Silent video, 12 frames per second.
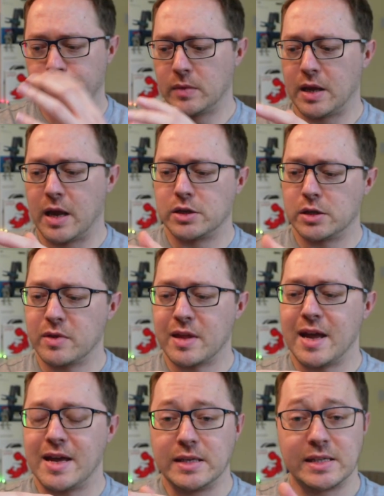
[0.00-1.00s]
Now, some of
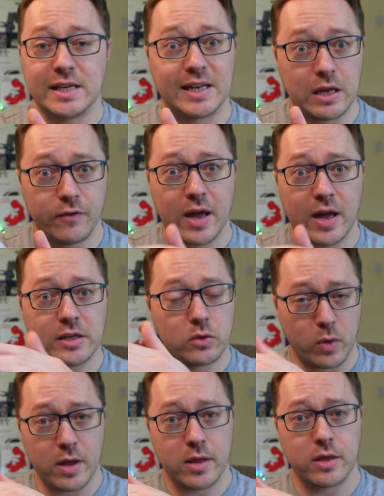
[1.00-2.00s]
that is alleviated
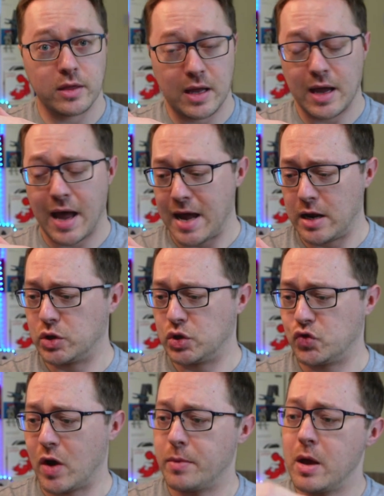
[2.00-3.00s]
with the halo
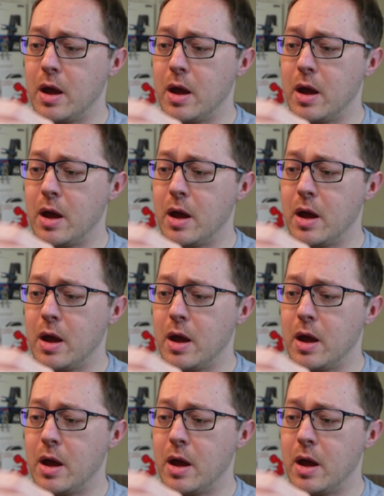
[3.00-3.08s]
strap,